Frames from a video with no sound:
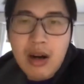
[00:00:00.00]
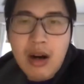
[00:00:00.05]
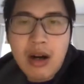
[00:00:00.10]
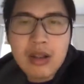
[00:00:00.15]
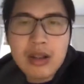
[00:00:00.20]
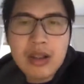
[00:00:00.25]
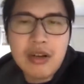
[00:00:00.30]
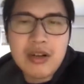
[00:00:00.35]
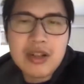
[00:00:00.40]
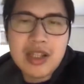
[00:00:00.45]

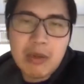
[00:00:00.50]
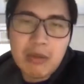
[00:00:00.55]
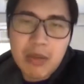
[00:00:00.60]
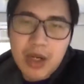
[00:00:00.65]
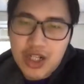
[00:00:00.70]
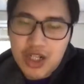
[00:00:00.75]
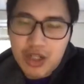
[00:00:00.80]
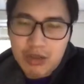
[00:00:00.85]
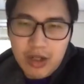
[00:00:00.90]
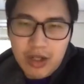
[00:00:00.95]
on those
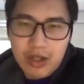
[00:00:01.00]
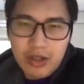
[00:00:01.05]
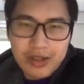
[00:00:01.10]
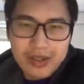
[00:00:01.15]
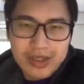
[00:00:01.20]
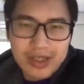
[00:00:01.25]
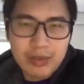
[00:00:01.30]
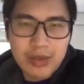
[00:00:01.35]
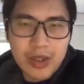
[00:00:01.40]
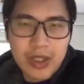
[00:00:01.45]
emerging
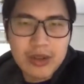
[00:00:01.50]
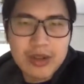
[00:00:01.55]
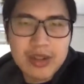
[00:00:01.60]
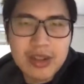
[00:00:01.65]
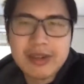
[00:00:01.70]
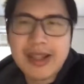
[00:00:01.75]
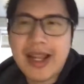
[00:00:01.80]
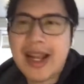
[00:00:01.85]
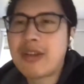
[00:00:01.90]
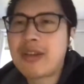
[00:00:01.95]
models as well,
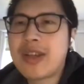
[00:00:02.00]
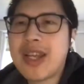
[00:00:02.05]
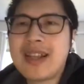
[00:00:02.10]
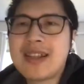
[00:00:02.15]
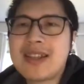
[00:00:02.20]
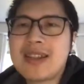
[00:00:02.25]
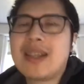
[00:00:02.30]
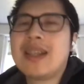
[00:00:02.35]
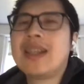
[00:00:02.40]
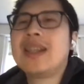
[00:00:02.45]
so that you
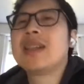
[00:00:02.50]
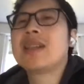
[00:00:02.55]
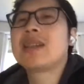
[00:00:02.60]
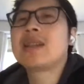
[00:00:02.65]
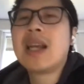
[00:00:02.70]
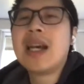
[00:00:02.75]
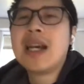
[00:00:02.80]
can see this